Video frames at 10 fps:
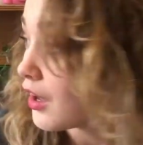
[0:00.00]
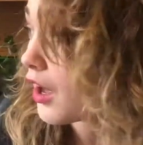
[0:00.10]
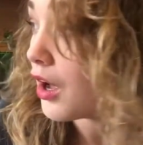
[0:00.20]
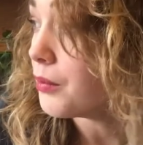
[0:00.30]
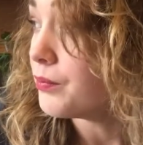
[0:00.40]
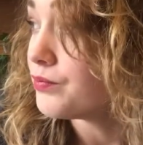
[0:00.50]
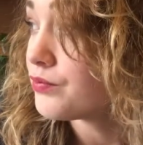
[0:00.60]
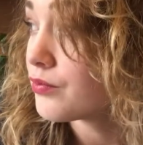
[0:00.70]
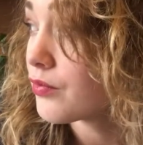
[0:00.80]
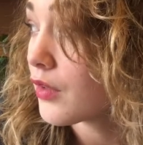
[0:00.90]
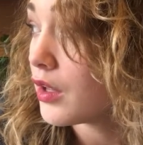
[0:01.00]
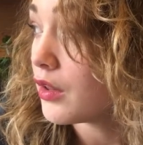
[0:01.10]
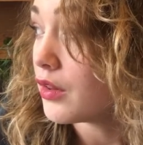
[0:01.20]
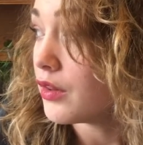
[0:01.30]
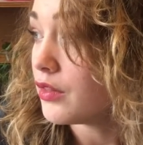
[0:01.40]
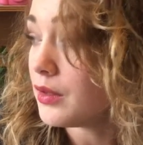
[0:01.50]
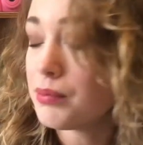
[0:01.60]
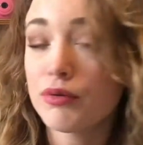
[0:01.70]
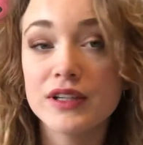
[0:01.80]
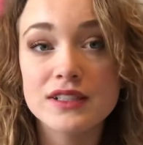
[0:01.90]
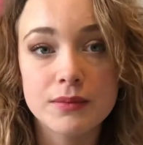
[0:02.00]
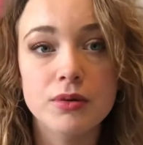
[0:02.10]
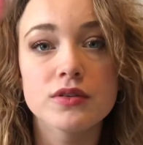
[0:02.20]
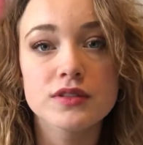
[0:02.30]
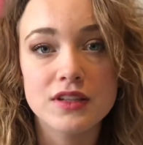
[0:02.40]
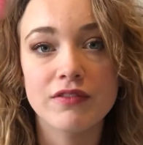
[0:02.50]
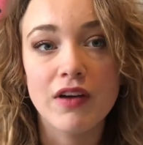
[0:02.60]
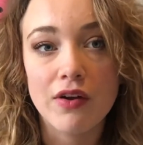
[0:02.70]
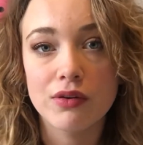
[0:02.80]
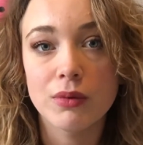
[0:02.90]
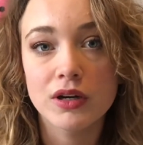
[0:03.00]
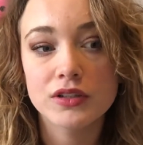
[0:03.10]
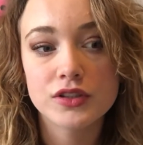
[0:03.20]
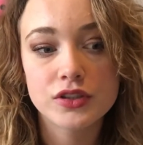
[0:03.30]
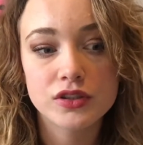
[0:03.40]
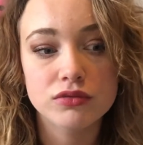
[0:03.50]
The principles are very much